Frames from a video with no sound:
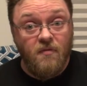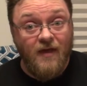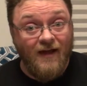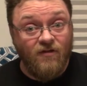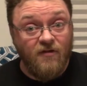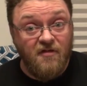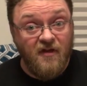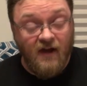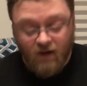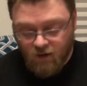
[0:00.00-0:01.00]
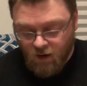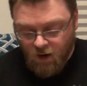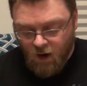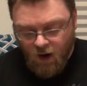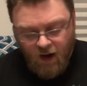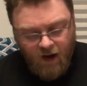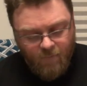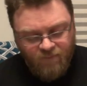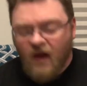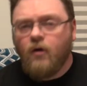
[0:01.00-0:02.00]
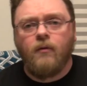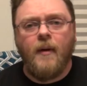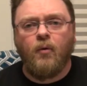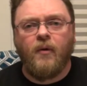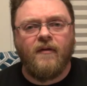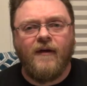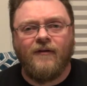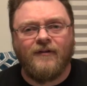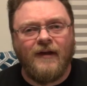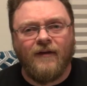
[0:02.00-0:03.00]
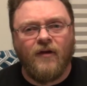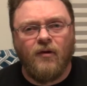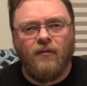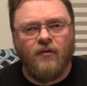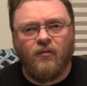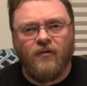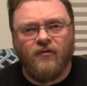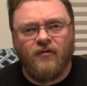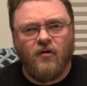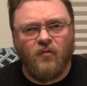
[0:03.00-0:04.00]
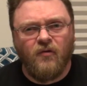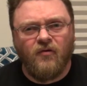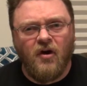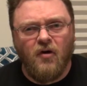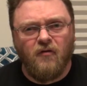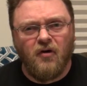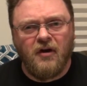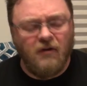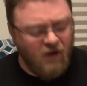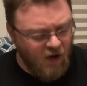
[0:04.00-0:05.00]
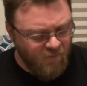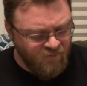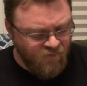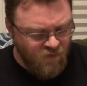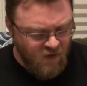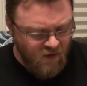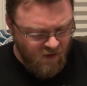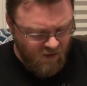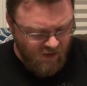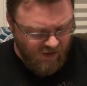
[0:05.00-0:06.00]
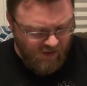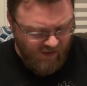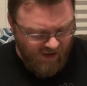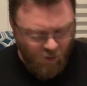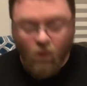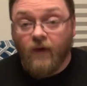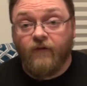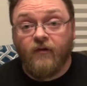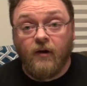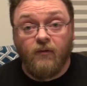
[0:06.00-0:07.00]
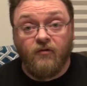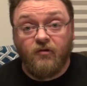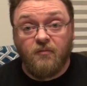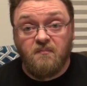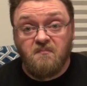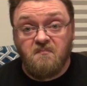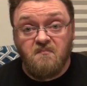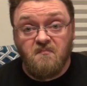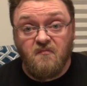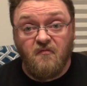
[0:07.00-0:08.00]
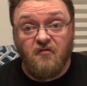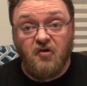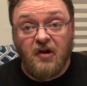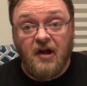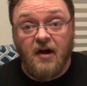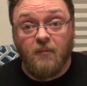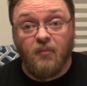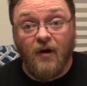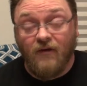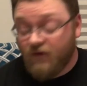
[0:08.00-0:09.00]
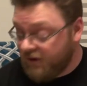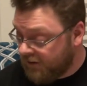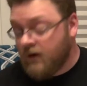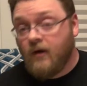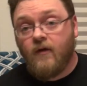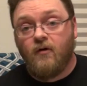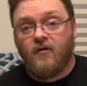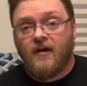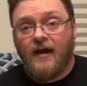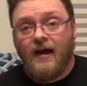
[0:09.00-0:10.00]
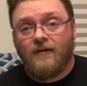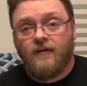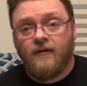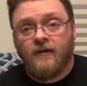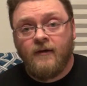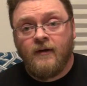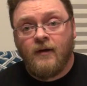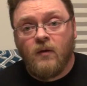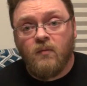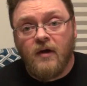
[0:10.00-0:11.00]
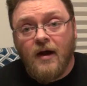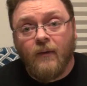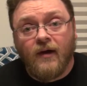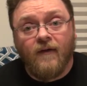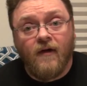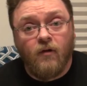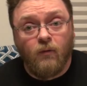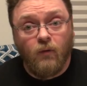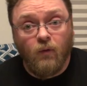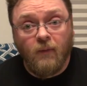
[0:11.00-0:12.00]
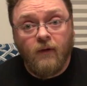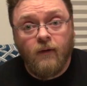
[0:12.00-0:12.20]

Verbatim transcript: that's a thing. Um, I don't remember what it tasted like though. This was this was over a year ago. Uh, I had it once and I was fully unimpressed. And there's a cat meowing in the other room.